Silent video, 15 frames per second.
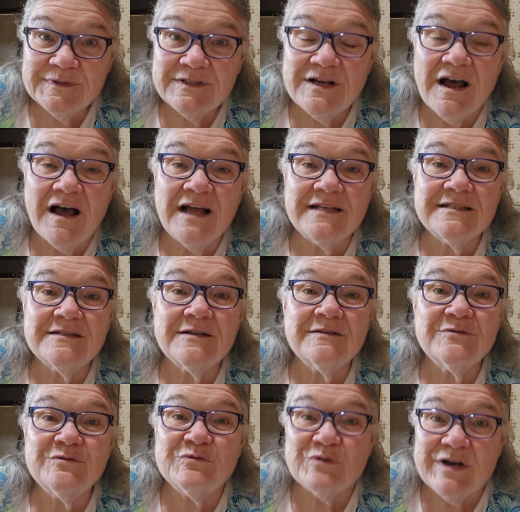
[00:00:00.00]
not
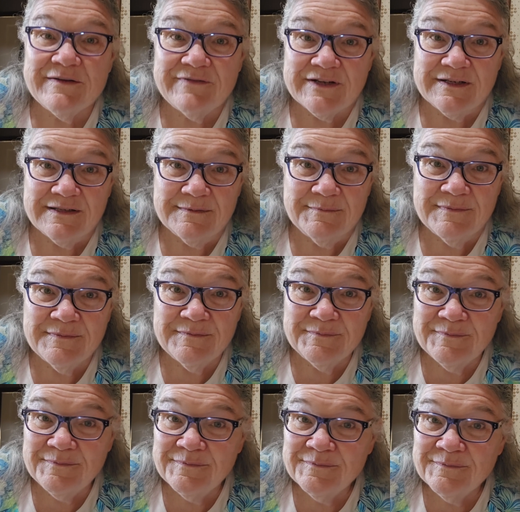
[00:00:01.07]
driven
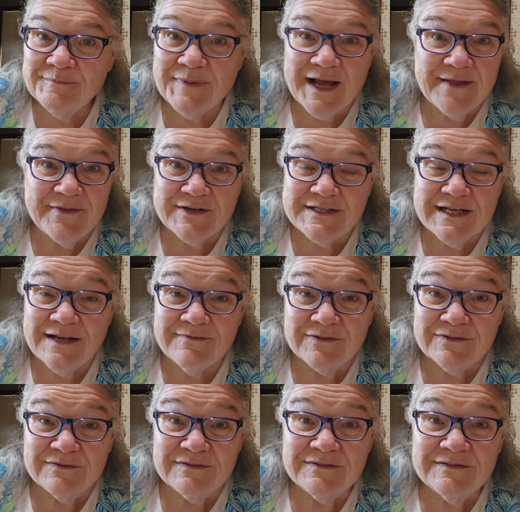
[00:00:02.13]
by the devil.